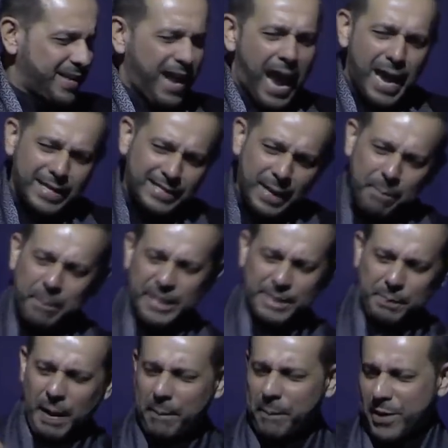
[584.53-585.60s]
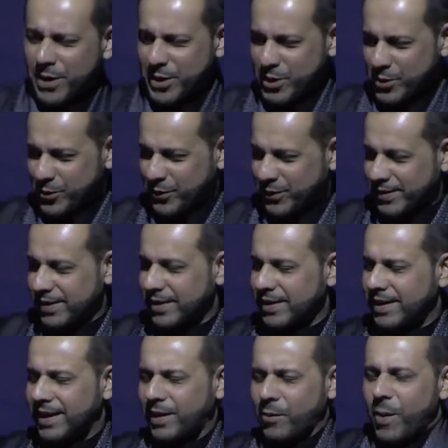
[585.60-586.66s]
I say, peace be upon you.
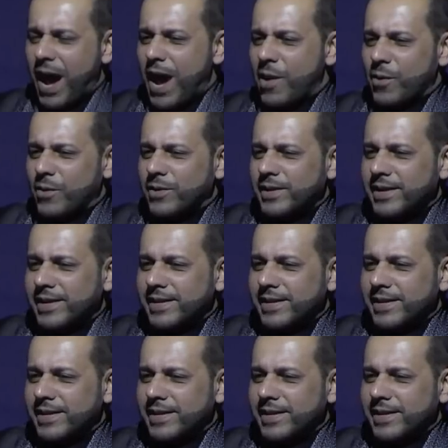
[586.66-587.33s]
Wow,